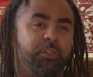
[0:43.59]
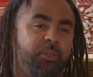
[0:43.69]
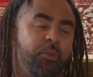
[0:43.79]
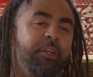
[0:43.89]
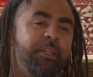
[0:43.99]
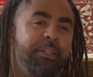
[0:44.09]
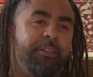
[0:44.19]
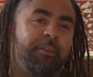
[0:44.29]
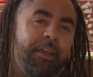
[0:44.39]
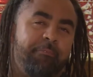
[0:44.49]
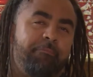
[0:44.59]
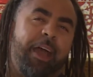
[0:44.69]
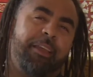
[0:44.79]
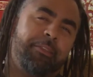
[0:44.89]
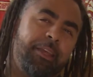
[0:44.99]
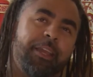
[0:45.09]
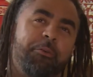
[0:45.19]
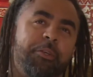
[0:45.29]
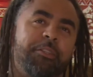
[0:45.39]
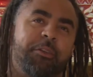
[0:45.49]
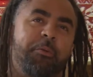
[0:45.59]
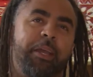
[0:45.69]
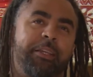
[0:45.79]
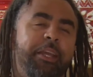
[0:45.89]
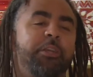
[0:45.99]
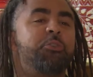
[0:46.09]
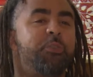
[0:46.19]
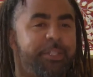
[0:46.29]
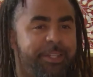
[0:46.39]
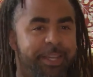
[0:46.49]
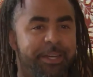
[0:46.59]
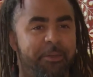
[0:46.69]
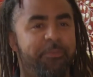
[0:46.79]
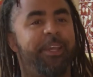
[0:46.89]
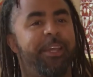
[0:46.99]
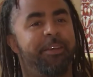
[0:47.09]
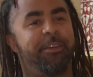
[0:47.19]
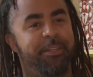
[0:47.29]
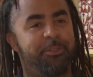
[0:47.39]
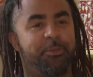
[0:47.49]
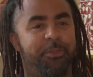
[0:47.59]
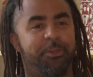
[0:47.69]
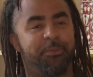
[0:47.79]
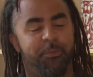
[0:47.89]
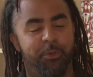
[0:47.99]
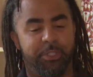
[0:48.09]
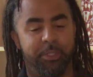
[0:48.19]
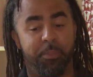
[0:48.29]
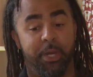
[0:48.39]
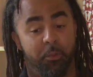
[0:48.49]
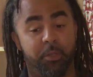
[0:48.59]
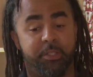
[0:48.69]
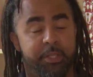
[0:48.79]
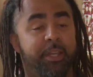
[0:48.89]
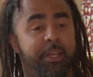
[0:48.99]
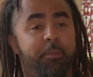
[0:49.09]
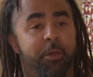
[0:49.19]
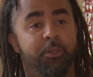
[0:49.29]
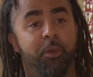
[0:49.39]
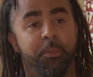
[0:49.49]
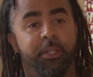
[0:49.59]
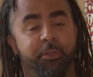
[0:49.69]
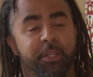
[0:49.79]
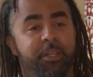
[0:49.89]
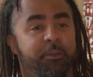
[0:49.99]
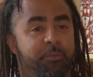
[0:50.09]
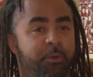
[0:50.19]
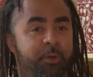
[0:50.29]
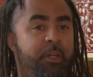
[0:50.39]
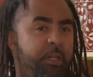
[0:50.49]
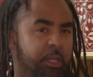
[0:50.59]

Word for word: So I think I wasn't quite interesting enough again in 2014, but I was thinking about coming to India for,